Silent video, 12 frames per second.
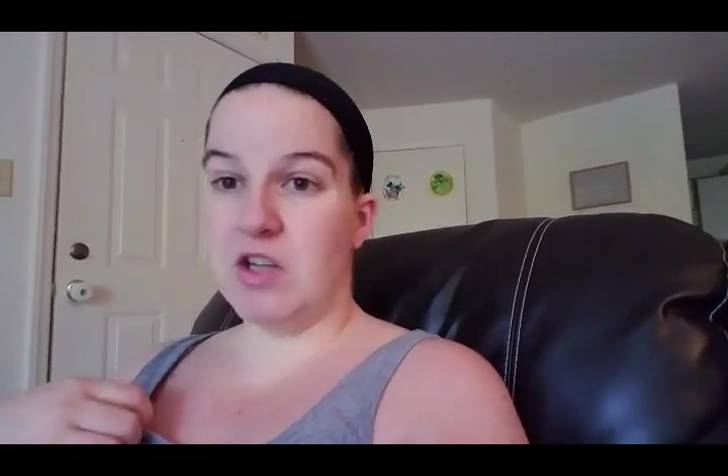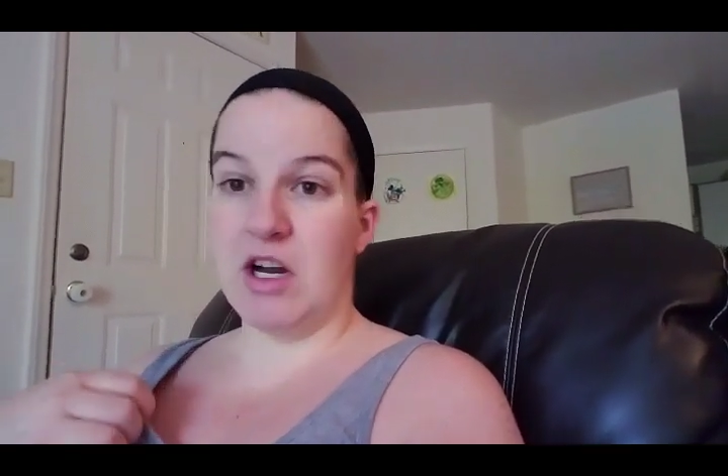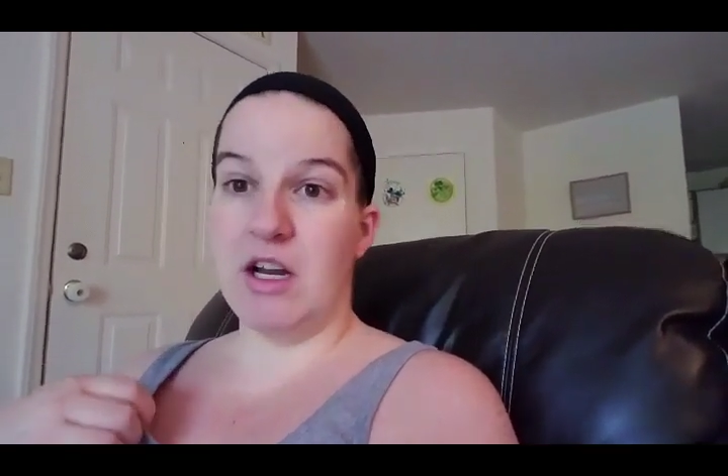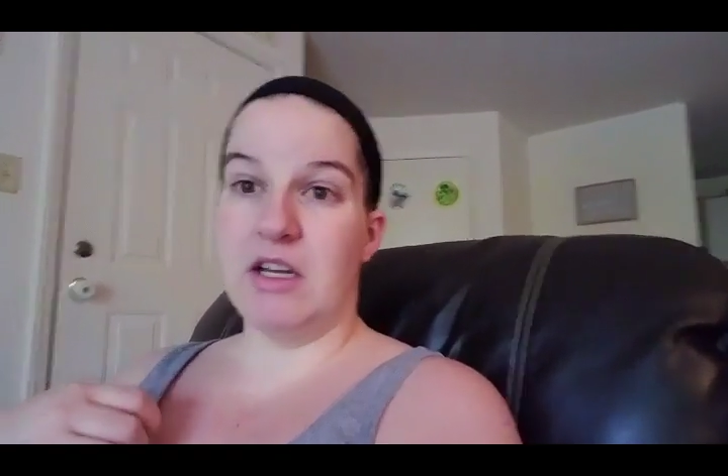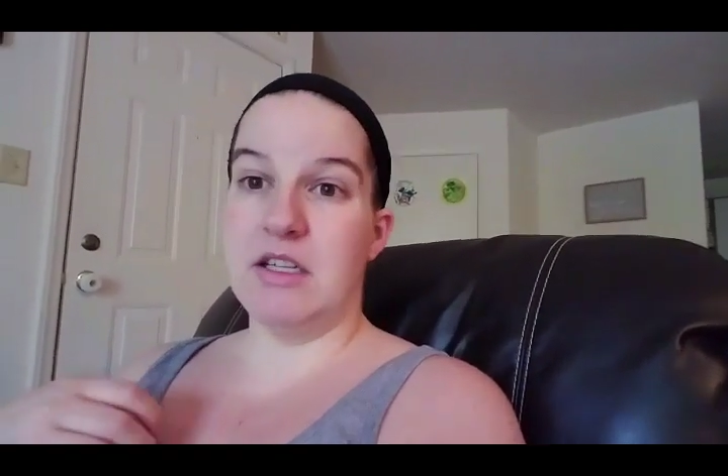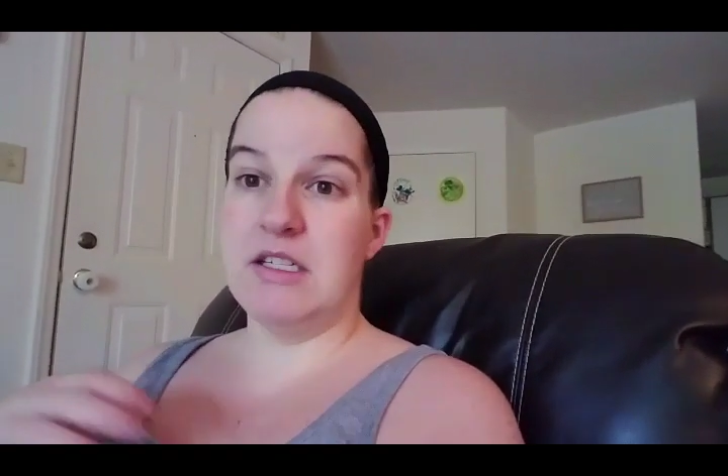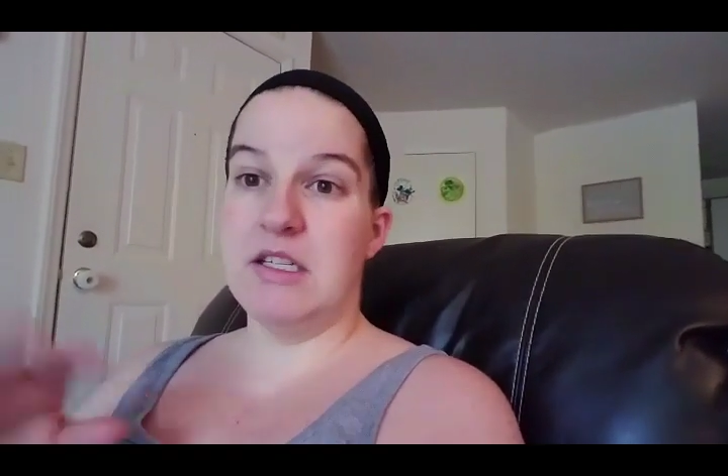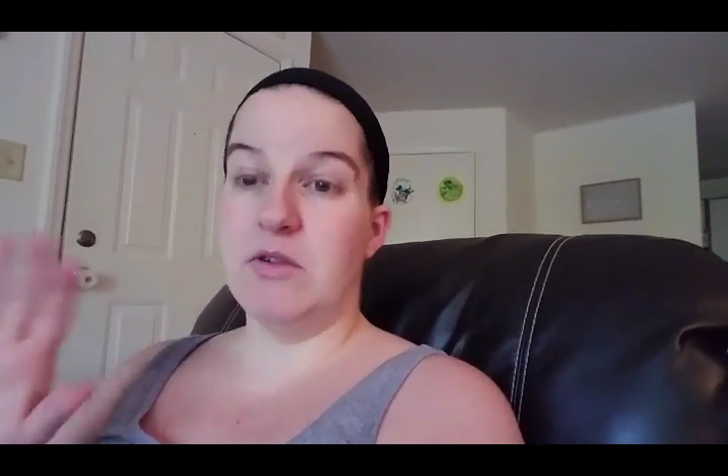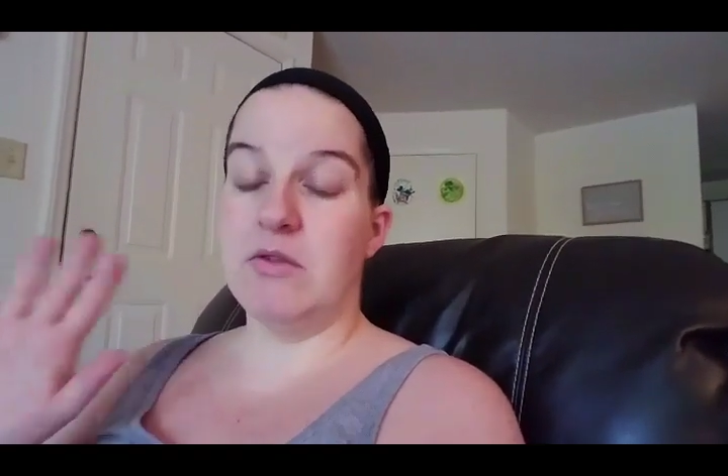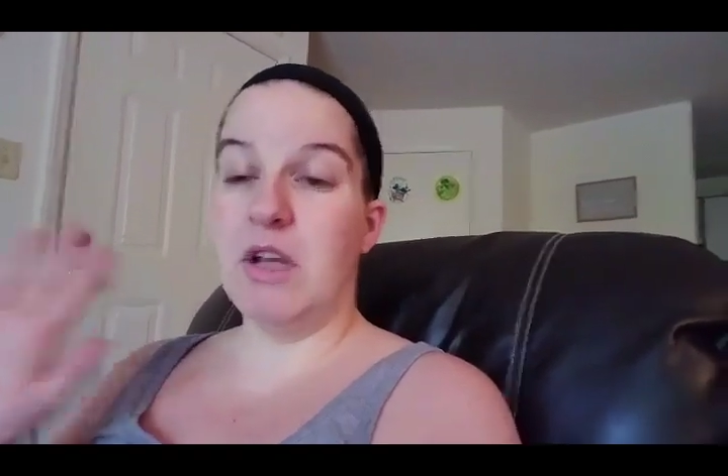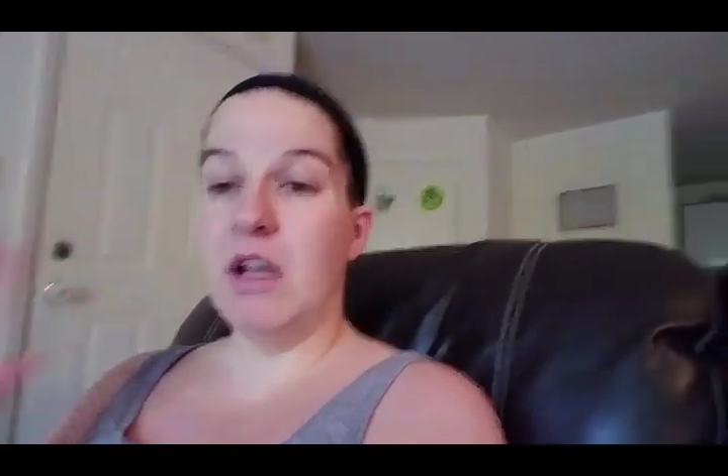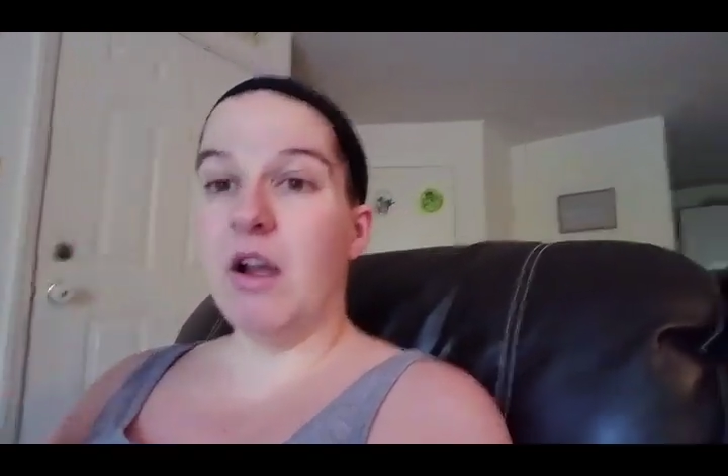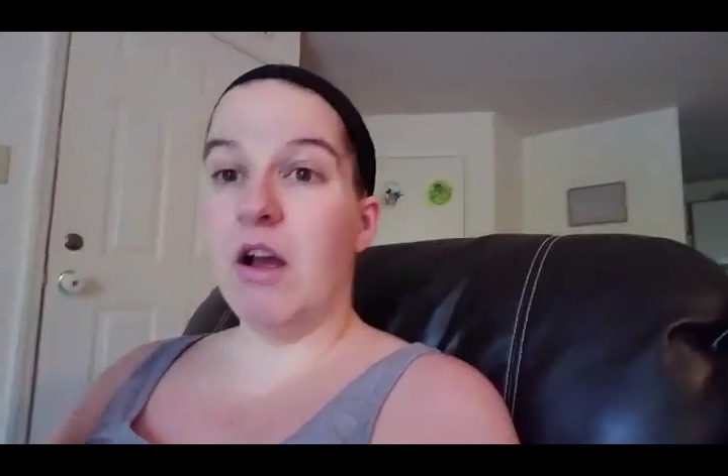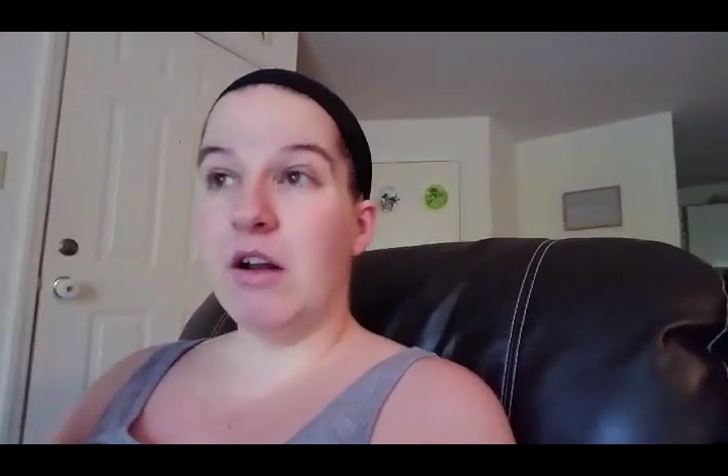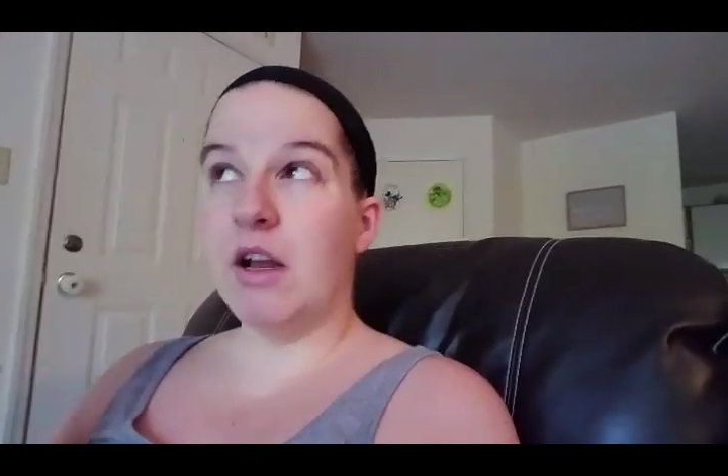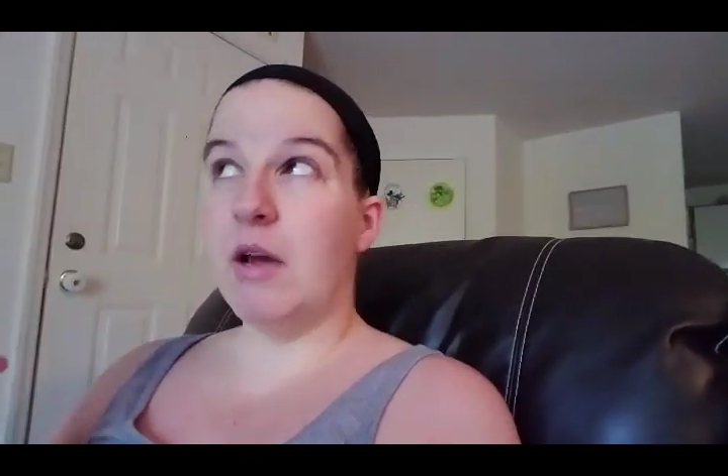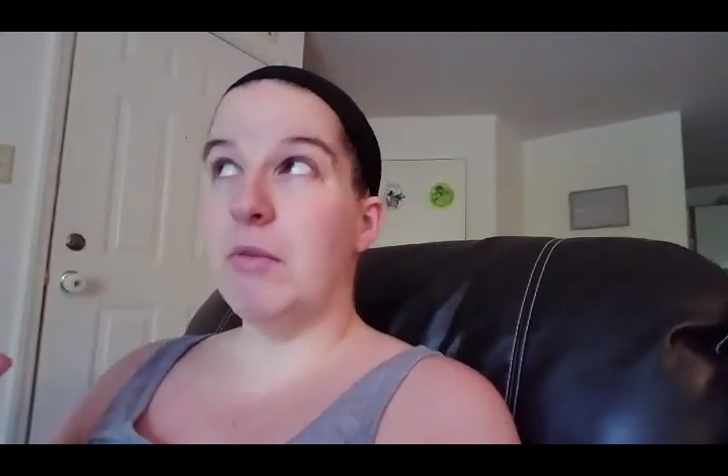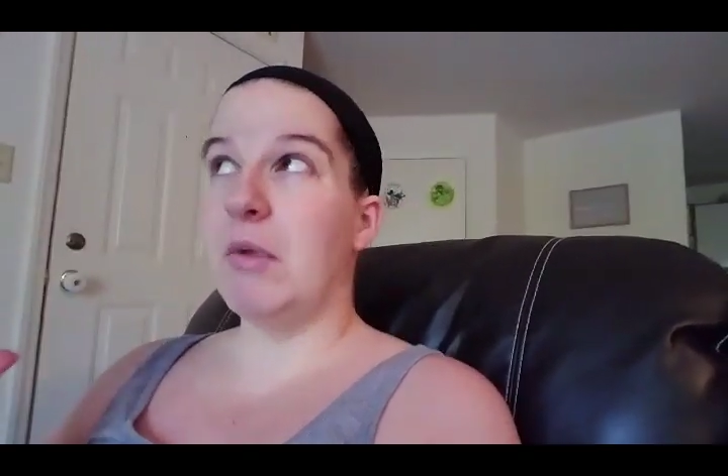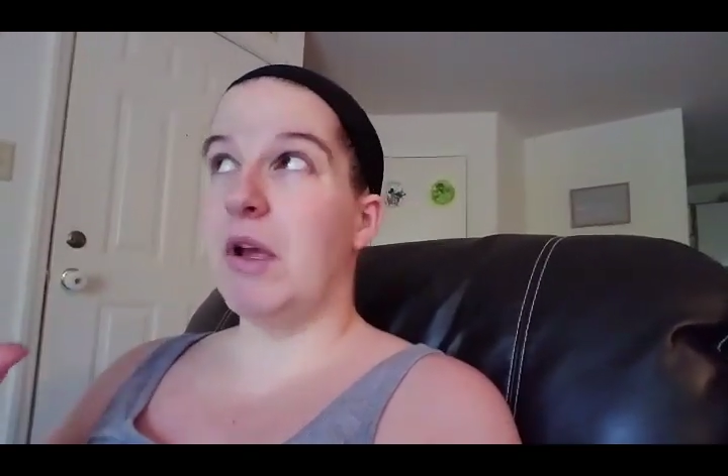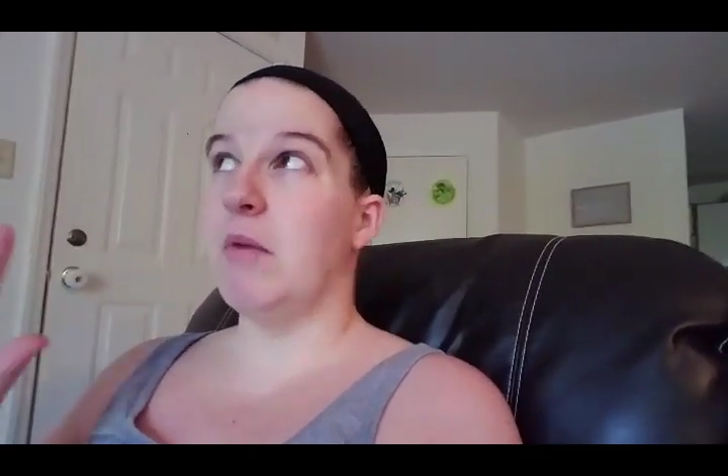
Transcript: trying to get caught up.